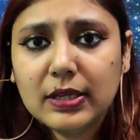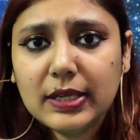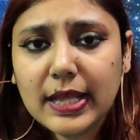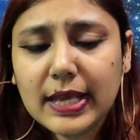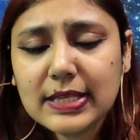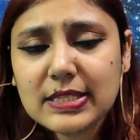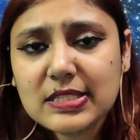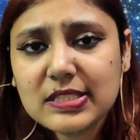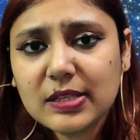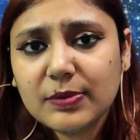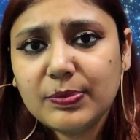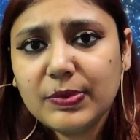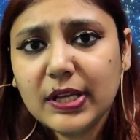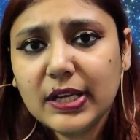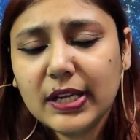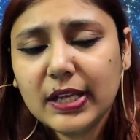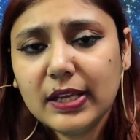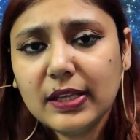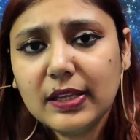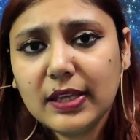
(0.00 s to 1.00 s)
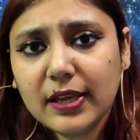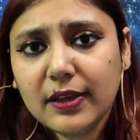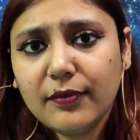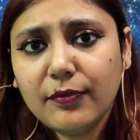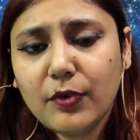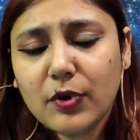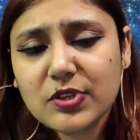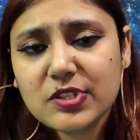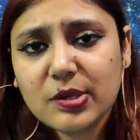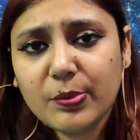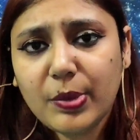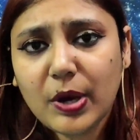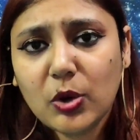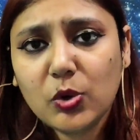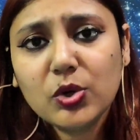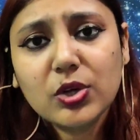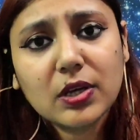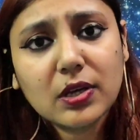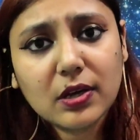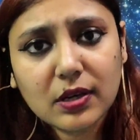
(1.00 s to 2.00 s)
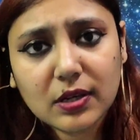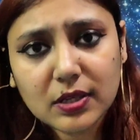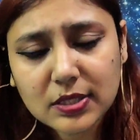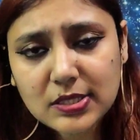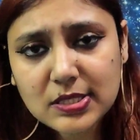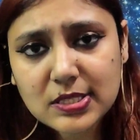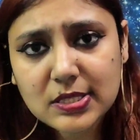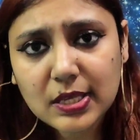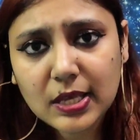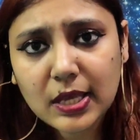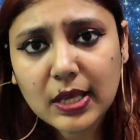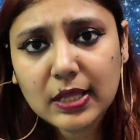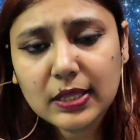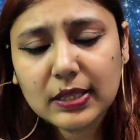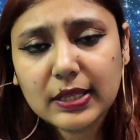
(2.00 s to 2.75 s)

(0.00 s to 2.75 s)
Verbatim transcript: Next tip that I gave was about curds,